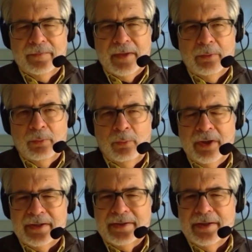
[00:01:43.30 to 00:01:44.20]
What
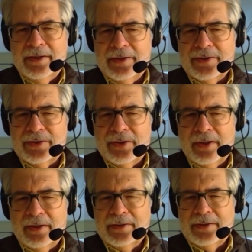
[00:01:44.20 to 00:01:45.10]
it does
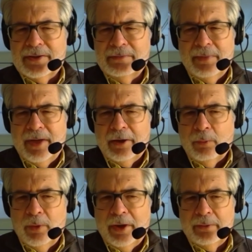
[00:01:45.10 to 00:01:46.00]
then, it doesn't matter
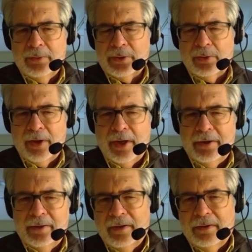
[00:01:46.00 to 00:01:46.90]
when it was
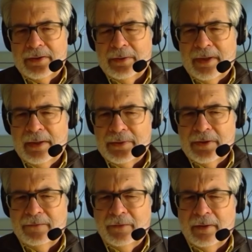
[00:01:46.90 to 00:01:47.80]
created. Sometimes
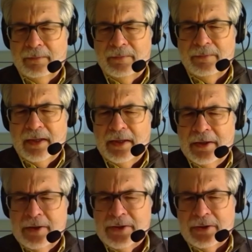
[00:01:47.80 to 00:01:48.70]
just for an
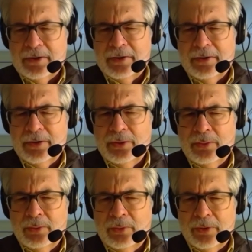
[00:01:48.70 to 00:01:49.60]
instant,
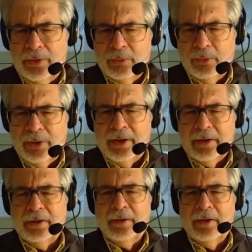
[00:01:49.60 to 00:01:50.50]
you really
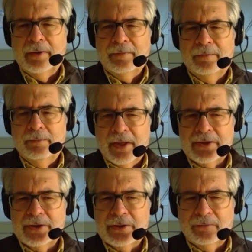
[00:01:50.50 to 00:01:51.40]
get the
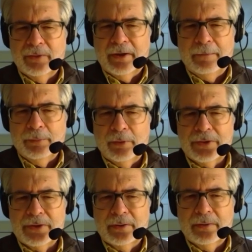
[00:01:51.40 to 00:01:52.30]
message of what that
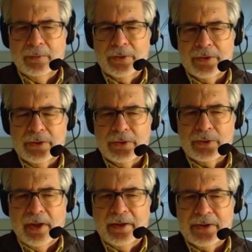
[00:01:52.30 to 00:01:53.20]
person was
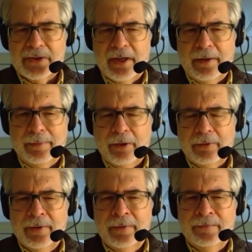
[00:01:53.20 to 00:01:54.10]
trying to say about
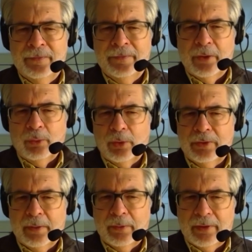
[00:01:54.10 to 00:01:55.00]
the world
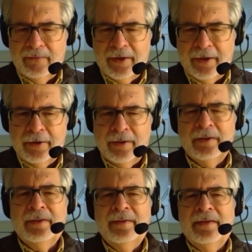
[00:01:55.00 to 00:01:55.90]
they were living in,
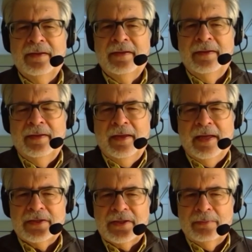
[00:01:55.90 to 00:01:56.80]

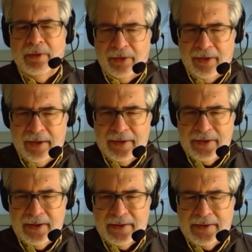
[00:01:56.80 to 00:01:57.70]
and some of the
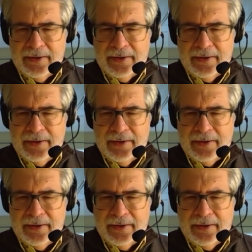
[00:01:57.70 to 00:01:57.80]
things that